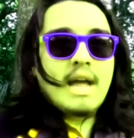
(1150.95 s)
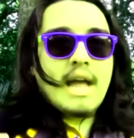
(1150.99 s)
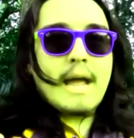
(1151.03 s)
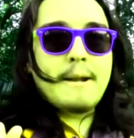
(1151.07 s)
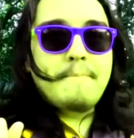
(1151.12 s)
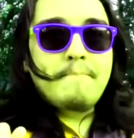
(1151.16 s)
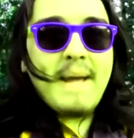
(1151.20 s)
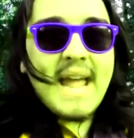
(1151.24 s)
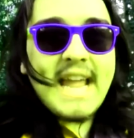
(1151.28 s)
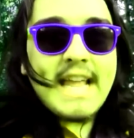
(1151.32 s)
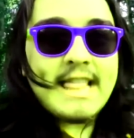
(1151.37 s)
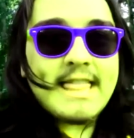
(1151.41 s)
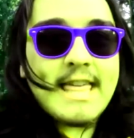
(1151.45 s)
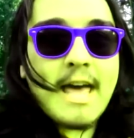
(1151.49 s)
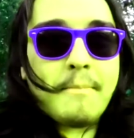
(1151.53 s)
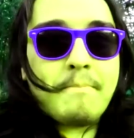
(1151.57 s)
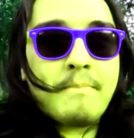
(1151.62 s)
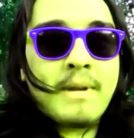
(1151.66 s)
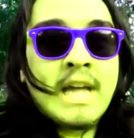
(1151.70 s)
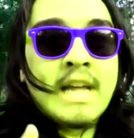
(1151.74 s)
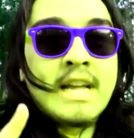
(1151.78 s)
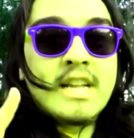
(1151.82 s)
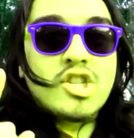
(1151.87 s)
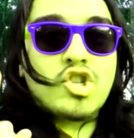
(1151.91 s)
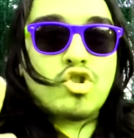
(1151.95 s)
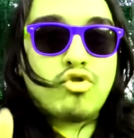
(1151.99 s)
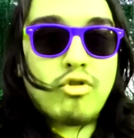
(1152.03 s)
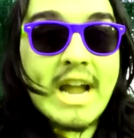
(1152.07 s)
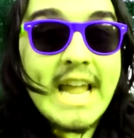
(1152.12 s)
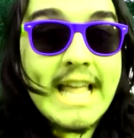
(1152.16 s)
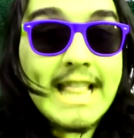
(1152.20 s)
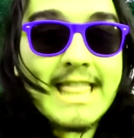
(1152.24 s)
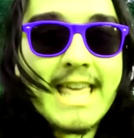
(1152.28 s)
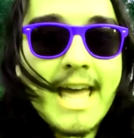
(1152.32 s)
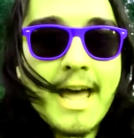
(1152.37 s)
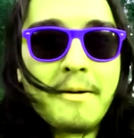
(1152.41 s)
and
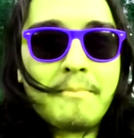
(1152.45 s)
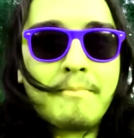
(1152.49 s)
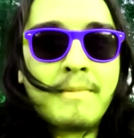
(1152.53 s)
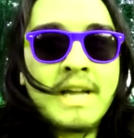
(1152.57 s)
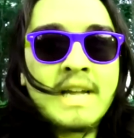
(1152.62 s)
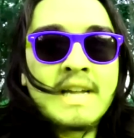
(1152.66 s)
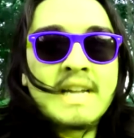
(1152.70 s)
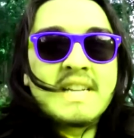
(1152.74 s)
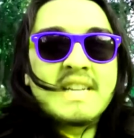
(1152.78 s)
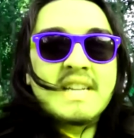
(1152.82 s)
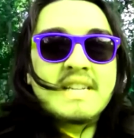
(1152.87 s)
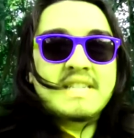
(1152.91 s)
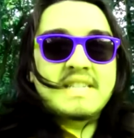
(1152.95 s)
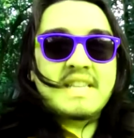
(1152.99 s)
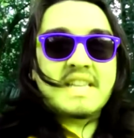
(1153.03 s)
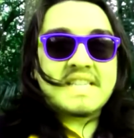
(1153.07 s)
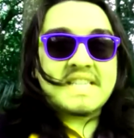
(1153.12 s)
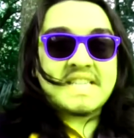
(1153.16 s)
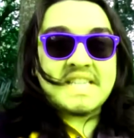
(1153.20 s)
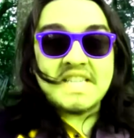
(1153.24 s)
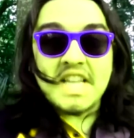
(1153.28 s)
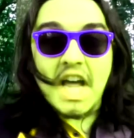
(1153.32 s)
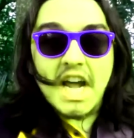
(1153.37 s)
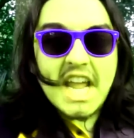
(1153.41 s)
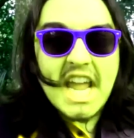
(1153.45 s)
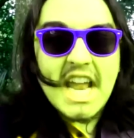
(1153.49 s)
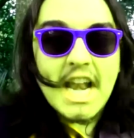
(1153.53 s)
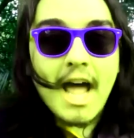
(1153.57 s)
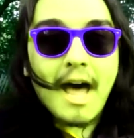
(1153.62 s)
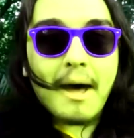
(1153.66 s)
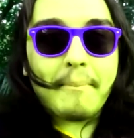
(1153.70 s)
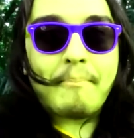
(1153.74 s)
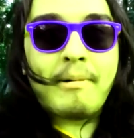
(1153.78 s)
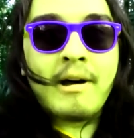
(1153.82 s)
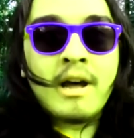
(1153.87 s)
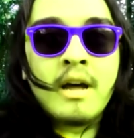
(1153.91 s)
train them to suck it
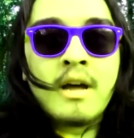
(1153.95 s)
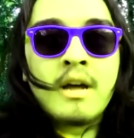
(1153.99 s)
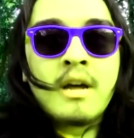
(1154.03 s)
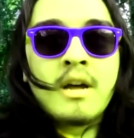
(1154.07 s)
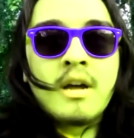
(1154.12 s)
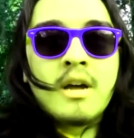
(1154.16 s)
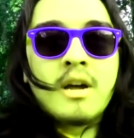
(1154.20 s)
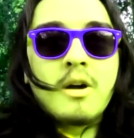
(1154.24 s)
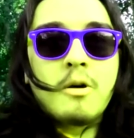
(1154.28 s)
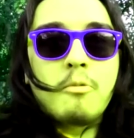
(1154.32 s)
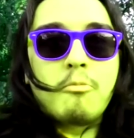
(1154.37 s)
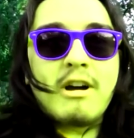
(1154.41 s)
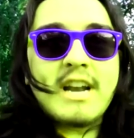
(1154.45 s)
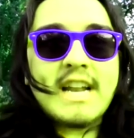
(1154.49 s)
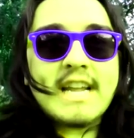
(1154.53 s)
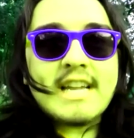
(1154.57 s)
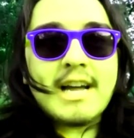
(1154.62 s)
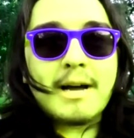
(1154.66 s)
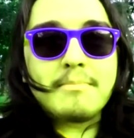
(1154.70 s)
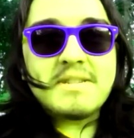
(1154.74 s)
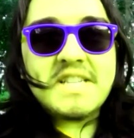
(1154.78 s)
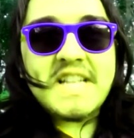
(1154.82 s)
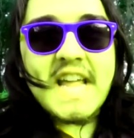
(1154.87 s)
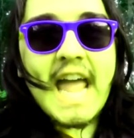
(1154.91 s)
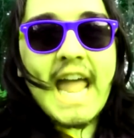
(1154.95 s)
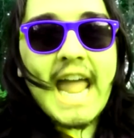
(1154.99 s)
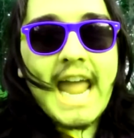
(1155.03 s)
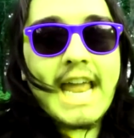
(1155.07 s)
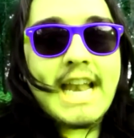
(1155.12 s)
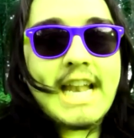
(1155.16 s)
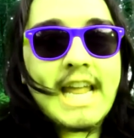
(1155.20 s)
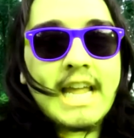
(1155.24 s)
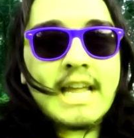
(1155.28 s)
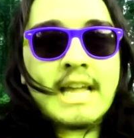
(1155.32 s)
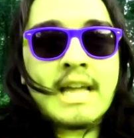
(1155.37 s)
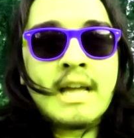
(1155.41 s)
up when it comes to
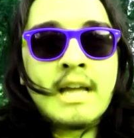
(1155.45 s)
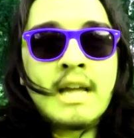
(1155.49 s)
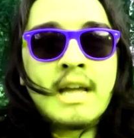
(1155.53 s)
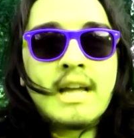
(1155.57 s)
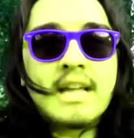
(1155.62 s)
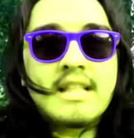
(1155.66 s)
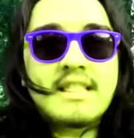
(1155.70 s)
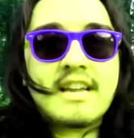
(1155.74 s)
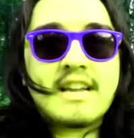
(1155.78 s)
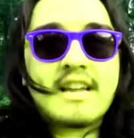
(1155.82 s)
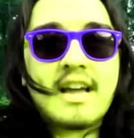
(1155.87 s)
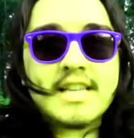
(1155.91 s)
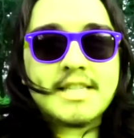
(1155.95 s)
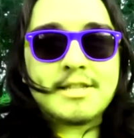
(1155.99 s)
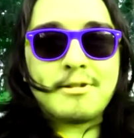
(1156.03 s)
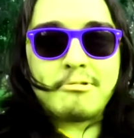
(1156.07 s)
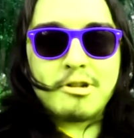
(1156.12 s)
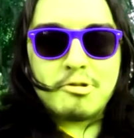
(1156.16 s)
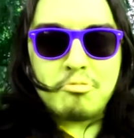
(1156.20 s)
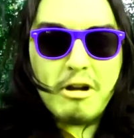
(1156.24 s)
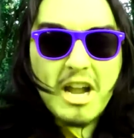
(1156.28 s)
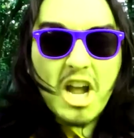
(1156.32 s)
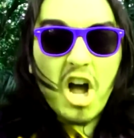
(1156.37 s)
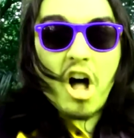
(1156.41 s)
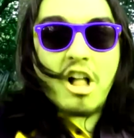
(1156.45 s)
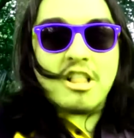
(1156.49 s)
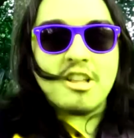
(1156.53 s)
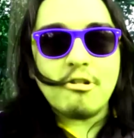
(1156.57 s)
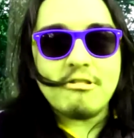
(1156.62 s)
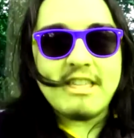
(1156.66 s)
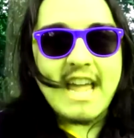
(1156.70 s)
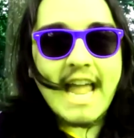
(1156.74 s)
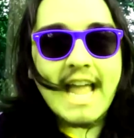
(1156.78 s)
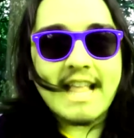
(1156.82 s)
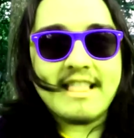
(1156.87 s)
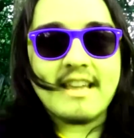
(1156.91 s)
hating the customers. We all
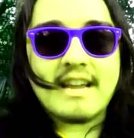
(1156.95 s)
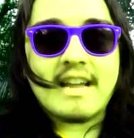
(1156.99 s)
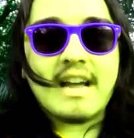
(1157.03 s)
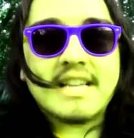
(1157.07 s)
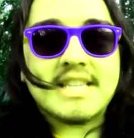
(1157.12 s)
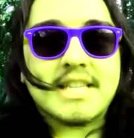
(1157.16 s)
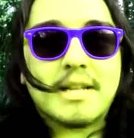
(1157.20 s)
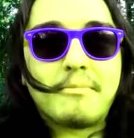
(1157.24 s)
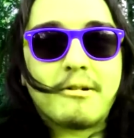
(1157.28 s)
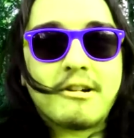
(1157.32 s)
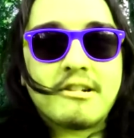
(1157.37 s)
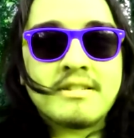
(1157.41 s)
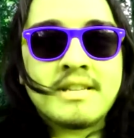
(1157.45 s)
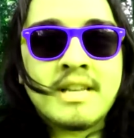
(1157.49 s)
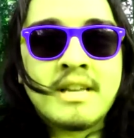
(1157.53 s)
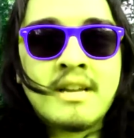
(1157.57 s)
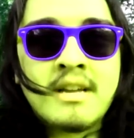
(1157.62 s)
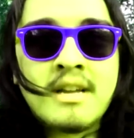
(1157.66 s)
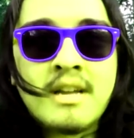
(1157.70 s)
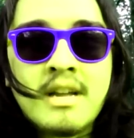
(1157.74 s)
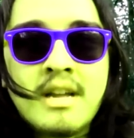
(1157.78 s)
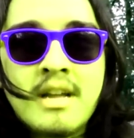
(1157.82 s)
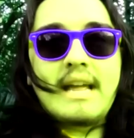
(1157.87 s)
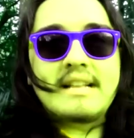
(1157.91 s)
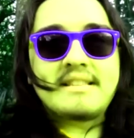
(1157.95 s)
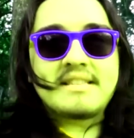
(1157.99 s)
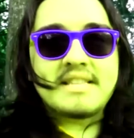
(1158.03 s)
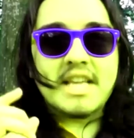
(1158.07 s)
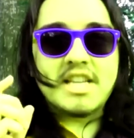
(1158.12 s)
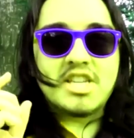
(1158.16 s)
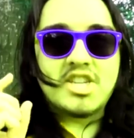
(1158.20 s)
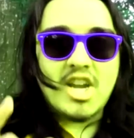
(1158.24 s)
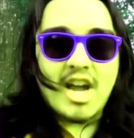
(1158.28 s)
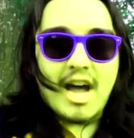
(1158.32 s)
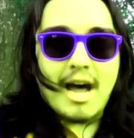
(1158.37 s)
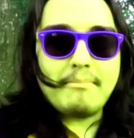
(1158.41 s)
know they hate the customers. It's
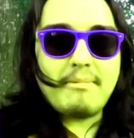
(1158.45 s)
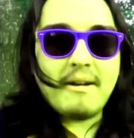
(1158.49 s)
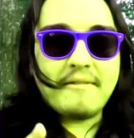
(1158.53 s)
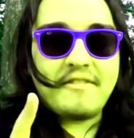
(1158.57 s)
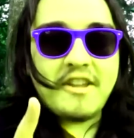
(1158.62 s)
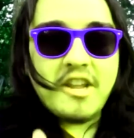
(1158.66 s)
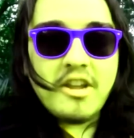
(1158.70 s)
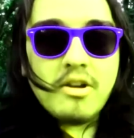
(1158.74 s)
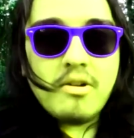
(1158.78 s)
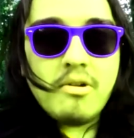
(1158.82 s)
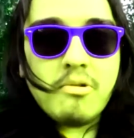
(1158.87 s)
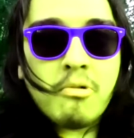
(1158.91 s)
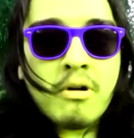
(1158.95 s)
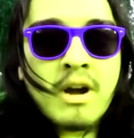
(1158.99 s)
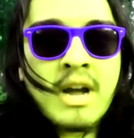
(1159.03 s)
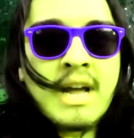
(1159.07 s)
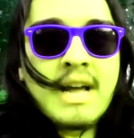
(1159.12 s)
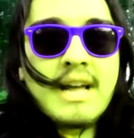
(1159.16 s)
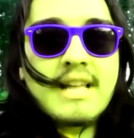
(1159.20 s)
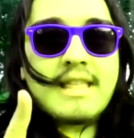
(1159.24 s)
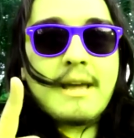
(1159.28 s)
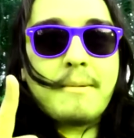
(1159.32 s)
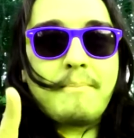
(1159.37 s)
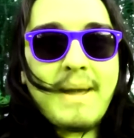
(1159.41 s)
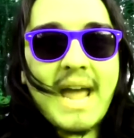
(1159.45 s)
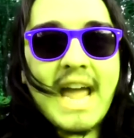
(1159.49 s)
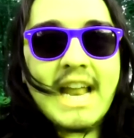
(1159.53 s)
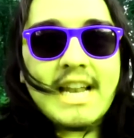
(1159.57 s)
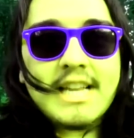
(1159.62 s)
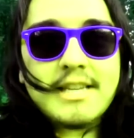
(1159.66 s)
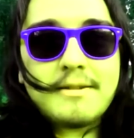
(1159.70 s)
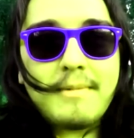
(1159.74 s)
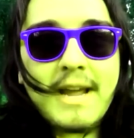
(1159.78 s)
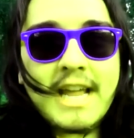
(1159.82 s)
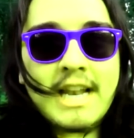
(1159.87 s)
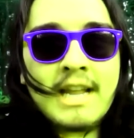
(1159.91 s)
the job of you, the
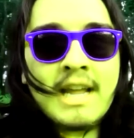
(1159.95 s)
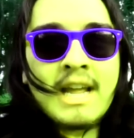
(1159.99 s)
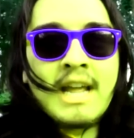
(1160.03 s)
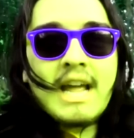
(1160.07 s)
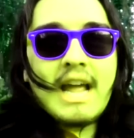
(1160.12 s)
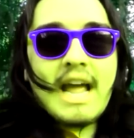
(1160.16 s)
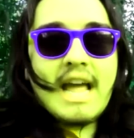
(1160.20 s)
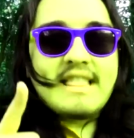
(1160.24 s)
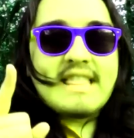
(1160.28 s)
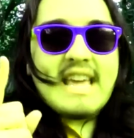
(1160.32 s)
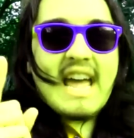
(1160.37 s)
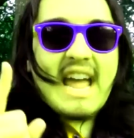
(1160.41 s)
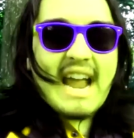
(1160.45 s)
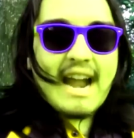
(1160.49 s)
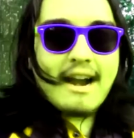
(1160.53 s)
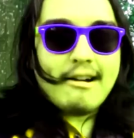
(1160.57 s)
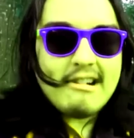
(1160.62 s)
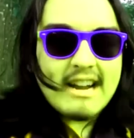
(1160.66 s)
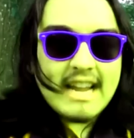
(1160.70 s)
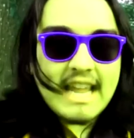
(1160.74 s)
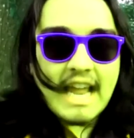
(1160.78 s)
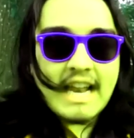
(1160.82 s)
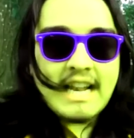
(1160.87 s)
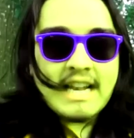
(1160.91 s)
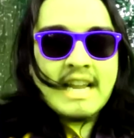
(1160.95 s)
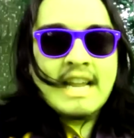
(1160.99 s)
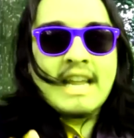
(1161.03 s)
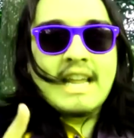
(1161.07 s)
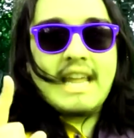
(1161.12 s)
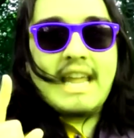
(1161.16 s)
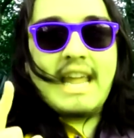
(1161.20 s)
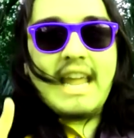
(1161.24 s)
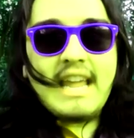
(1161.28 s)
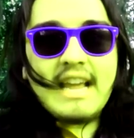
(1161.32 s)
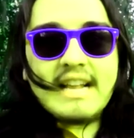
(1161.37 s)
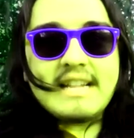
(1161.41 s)
management, and the arrogant,
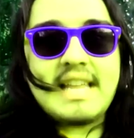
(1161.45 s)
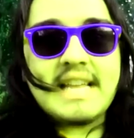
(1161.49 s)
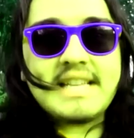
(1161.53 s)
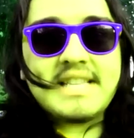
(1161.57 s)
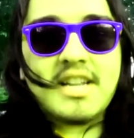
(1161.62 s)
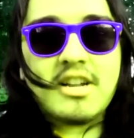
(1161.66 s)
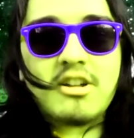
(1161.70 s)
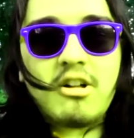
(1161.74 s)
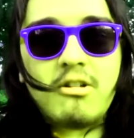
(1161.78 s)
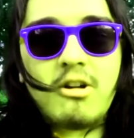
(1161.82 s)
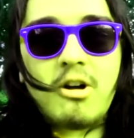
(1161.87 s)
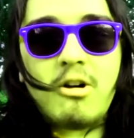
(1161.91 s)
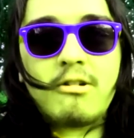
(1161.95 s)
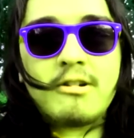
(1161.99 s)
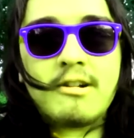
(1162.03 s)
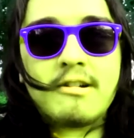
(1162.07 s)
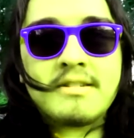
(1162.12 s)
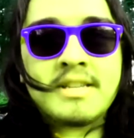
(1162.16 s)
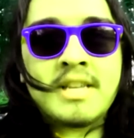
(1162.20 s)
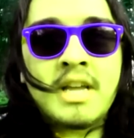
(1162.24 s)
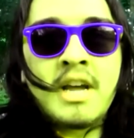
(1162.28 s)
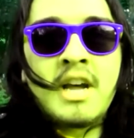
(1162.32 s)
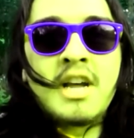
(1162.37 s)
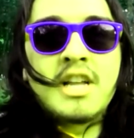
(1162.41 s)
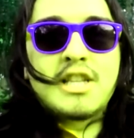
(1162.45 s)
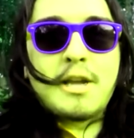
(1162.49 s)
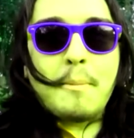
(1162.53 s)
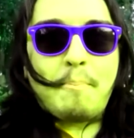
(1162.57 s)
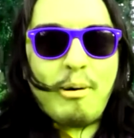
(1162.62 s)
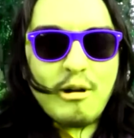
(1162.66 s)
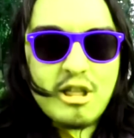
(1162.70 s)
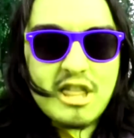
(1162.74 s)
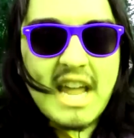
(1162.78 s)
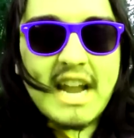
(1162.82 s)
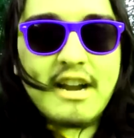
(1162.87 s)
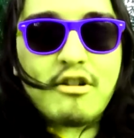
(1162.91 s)
egotistical owners to
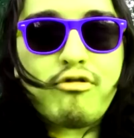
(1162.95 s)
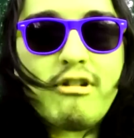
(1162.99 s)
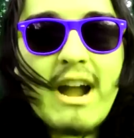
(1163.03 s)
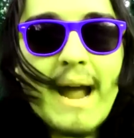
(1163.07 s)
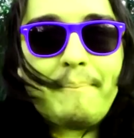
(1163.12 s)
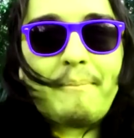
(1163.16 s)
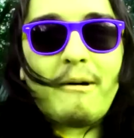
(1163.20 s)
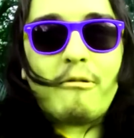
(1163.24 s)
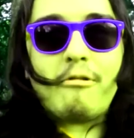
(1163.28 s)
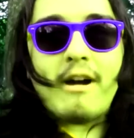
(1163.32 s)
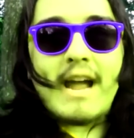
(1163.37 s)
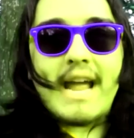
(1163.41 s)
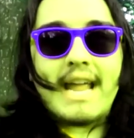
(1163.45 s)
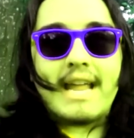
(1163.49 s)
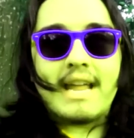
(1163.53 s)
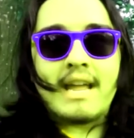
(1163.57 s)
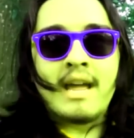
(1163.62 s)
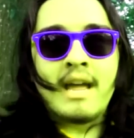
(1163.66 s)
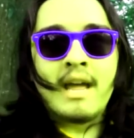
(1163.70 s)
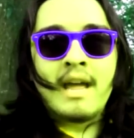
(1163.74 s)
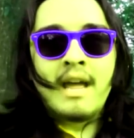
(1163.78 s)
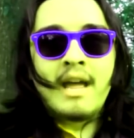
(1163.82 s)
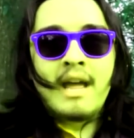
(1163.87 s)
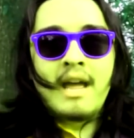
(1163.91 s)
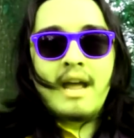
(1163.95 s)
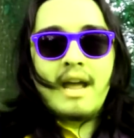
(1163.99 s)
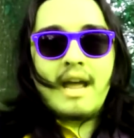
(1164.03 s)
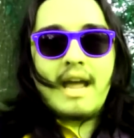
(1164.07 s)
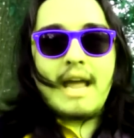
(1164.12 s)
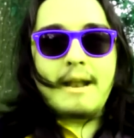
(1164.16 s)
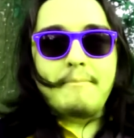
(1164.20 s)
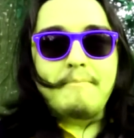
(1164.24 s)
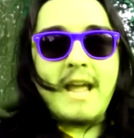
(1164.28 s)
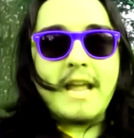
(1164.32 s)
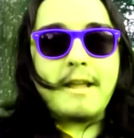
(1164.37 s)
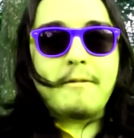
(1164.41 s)
put that crap away
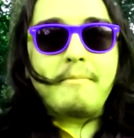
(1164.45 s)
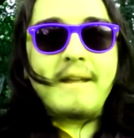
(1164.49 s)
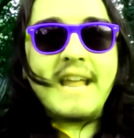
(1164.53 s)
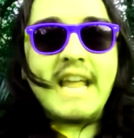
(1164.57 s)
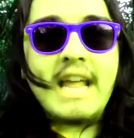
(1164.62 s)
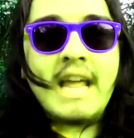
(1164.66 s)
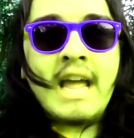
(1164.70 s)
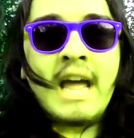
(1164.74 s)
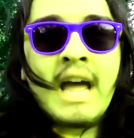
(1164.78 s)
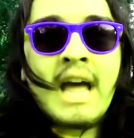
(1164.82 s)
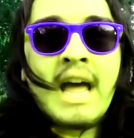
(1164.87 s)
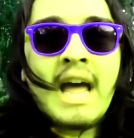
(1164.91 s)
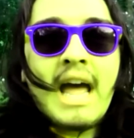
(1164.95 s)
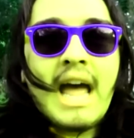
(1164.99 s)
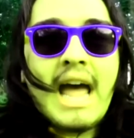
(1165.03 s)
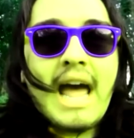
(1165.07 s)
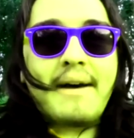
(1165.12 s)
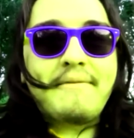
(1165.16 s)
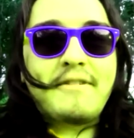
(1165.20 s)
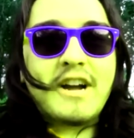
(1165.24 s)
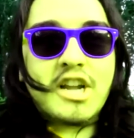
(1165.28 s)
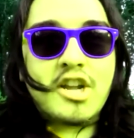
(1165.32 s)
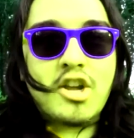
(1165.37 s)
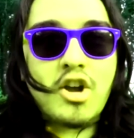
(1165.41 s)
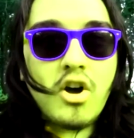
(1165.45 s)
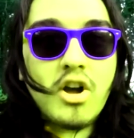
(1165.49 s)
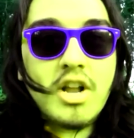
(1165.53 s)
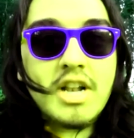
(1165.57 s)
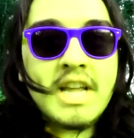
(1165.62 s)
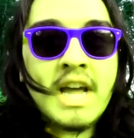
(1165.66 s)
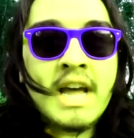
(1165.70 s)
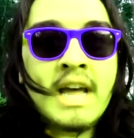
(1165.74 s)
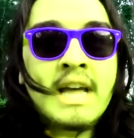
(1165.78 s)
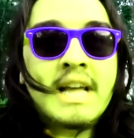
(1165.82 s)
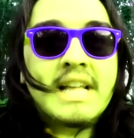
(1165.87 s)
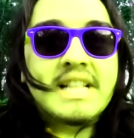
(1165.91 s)
and make me have a
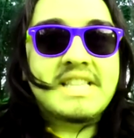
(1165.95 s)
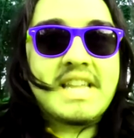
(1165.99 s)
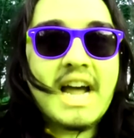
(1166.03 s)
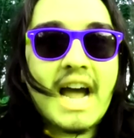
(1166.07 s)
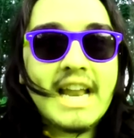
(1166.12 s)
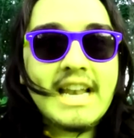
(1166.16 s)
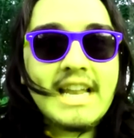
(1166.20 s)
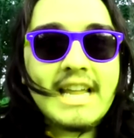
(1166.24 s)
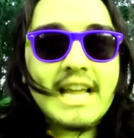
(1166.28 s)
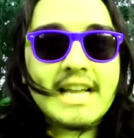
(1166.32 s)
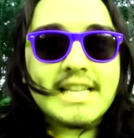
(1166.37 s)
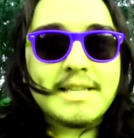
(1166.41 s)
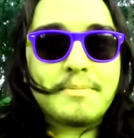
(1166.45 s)
good dining